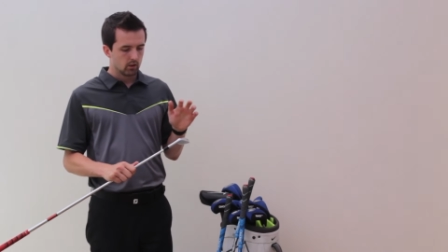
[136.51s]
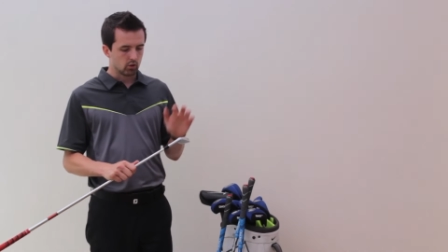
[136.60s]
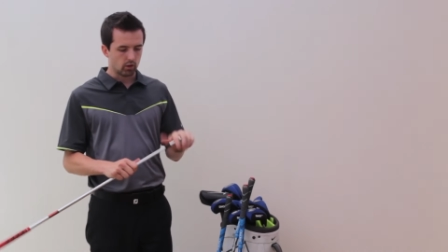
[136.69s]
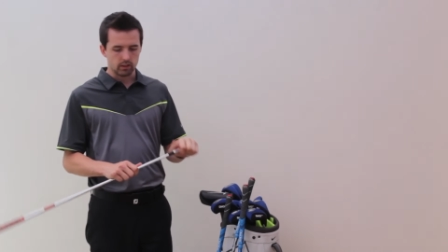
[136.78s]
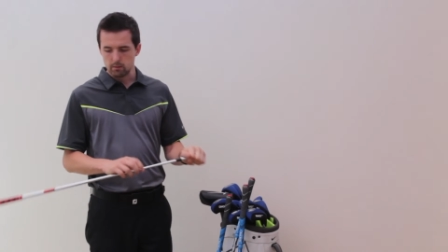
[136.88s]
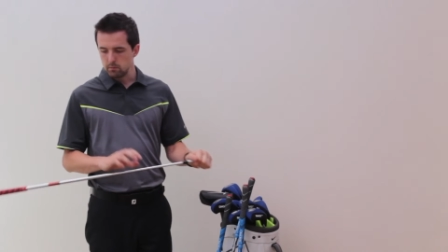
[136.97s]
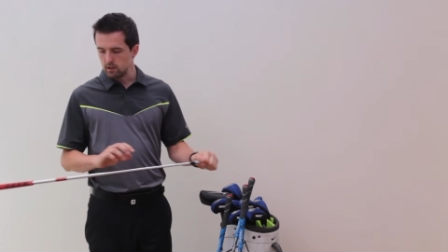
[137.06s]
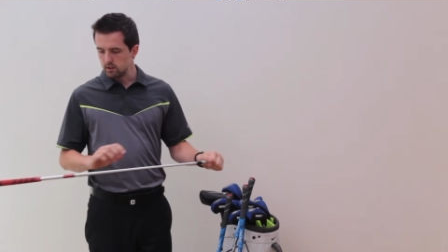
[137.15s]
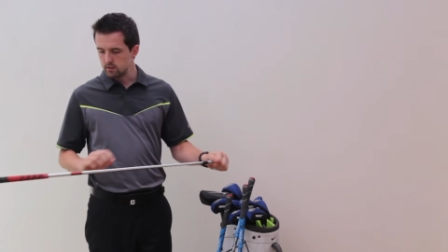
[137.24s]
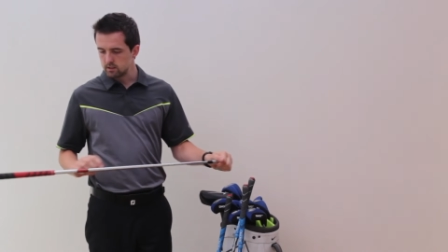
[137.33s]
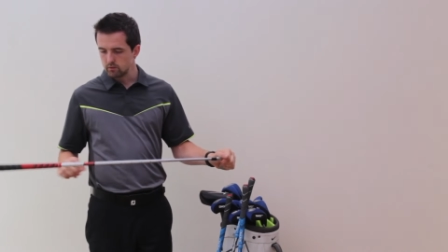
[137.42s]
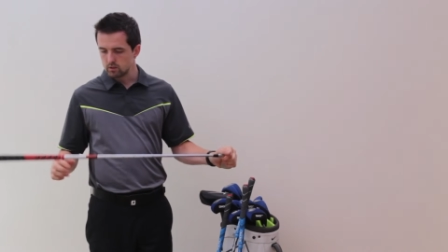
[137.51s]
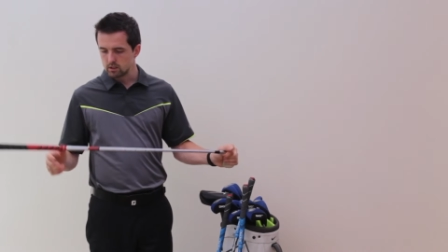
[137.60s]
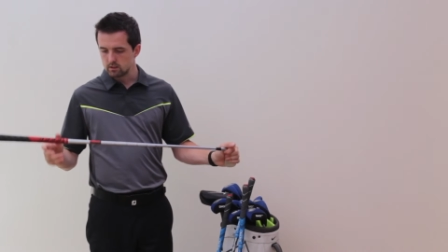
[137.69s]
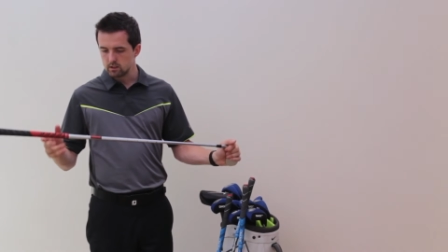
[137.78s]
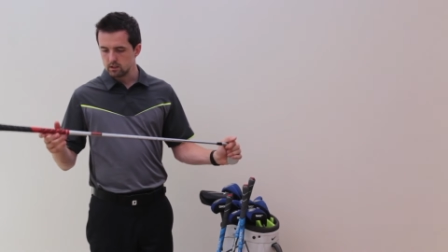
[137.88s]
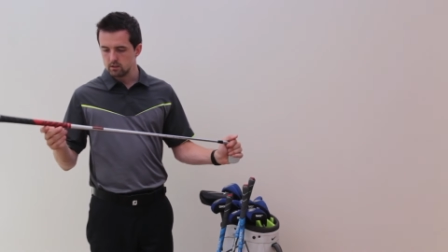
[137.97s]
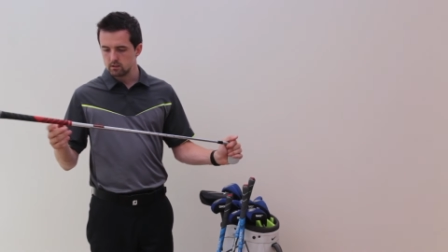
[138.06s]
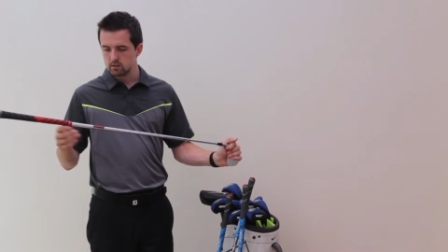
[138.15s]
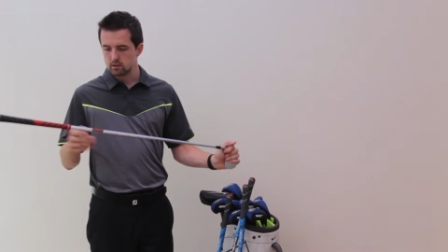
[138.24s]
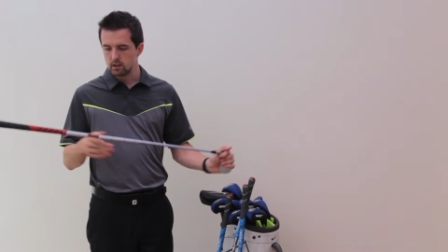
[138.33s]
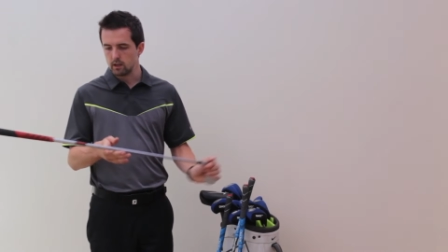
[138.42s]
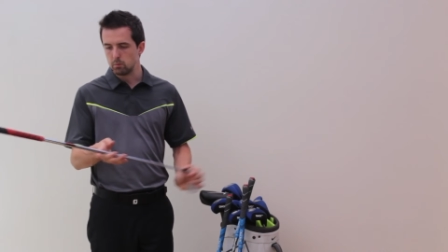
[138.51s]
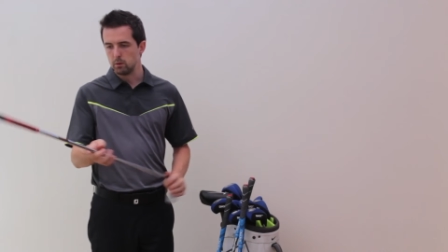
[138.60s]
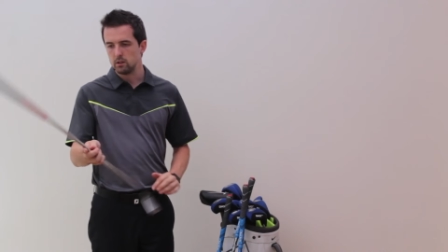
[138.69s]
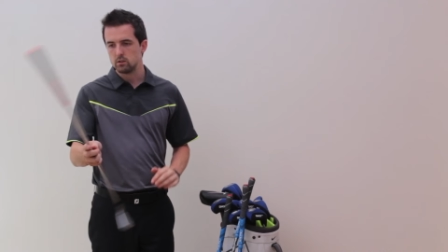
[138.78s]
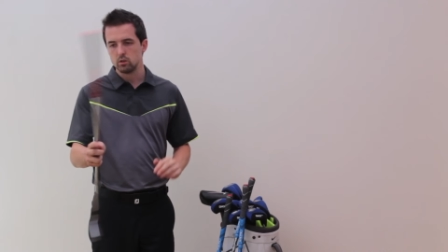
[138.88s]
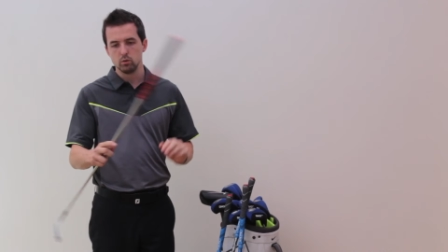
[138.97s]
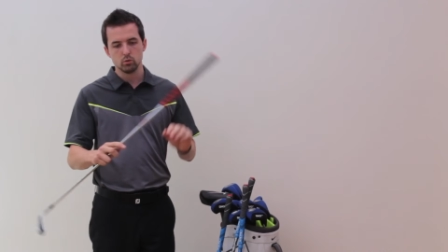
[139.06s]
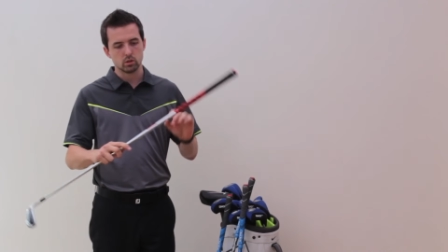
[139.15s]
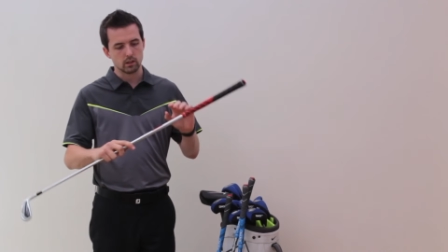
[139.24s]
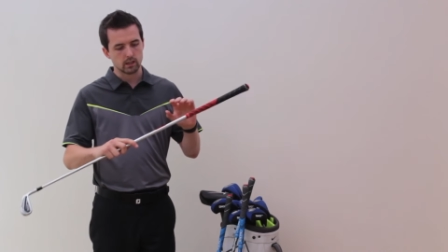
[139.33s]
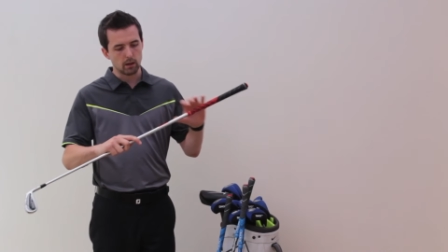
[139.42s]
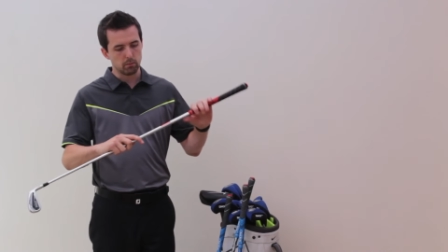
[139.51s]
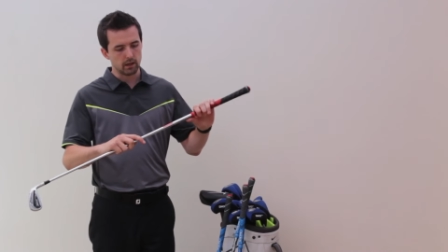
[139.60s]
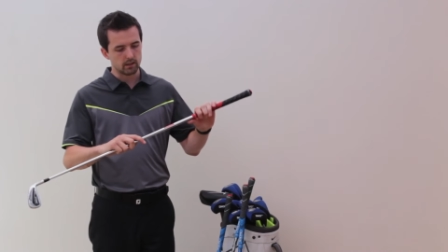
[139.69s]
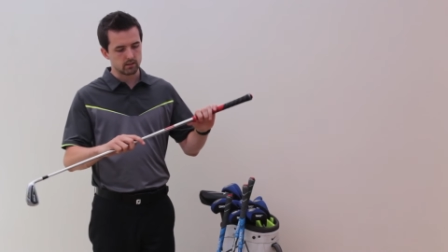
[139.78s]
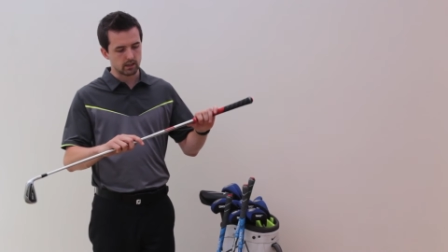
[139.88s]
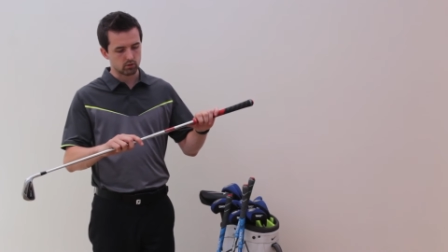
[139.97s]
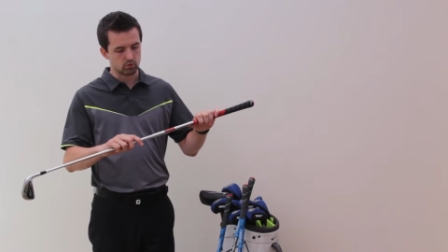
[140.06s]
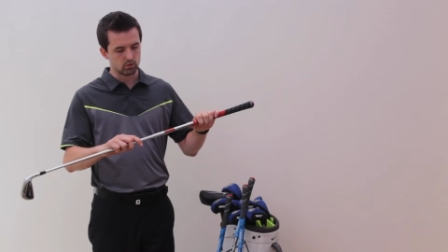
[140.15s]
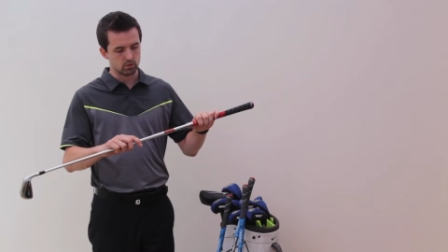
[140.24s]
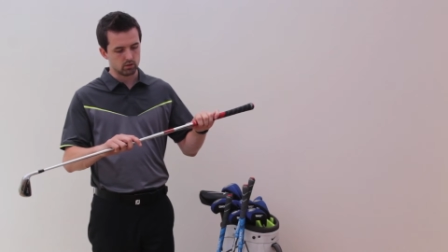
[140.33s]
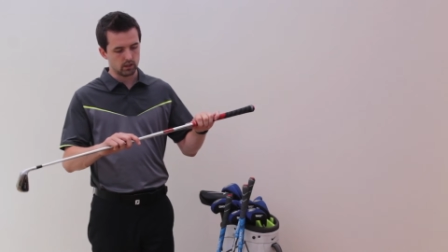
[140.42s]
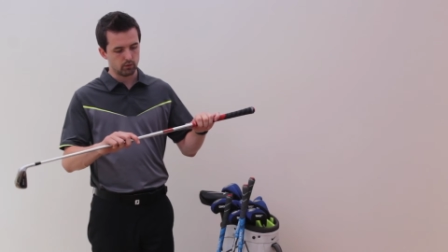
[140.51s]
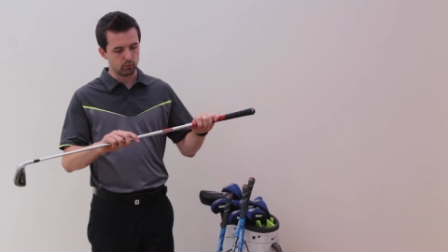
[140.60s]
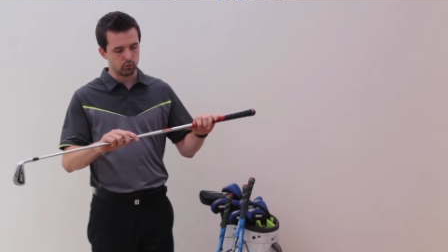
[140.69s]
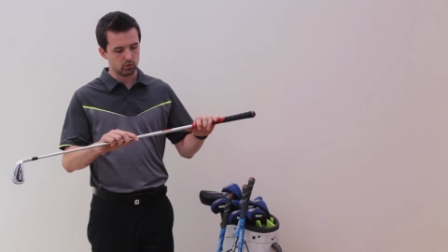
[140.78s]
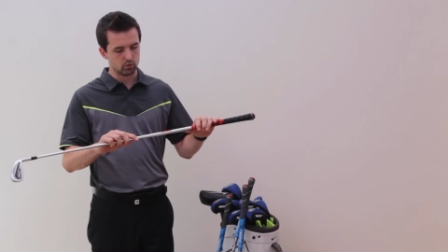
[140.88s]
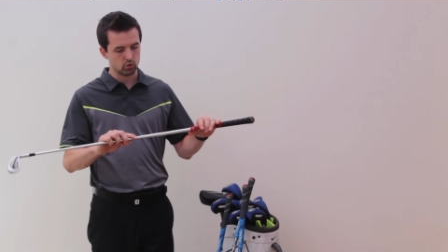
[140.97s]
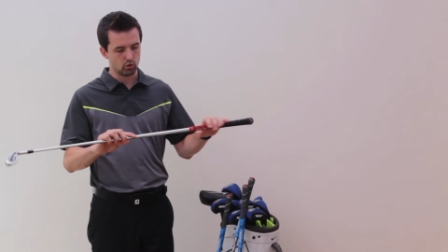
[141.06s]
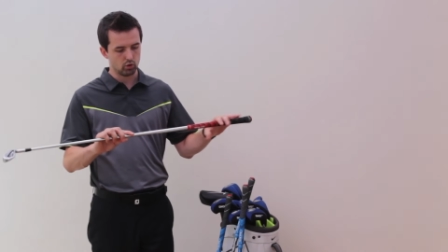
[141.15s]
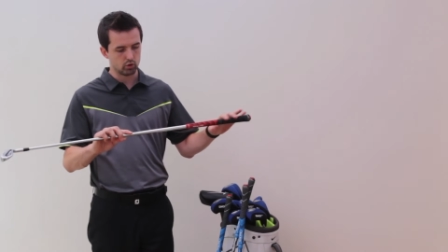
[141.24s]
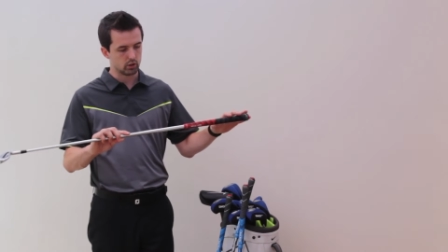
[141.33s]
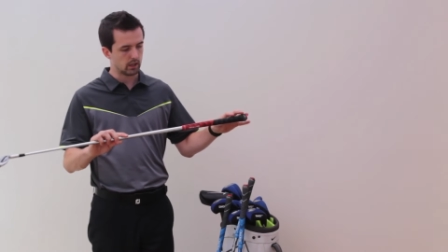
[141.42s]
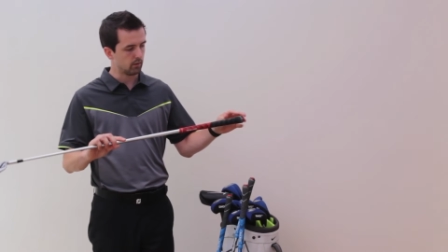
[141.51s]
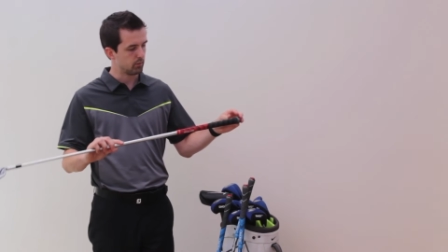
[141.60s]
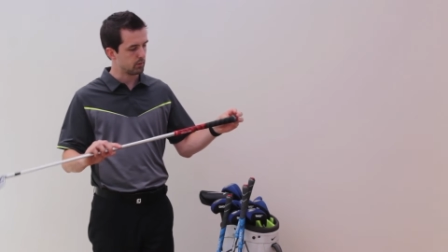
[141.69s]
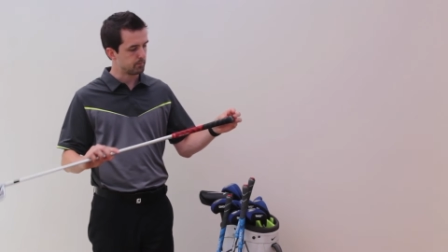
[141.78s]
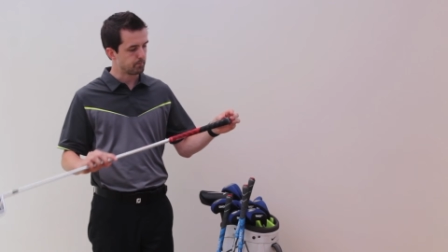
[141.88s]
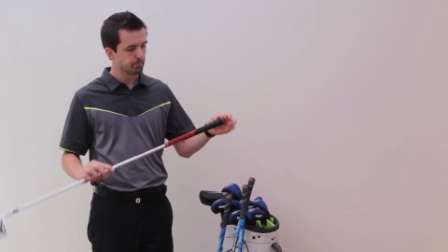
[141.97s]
Got them in the seven sixteens, A P twos, K B S extra stiff Tour shaft,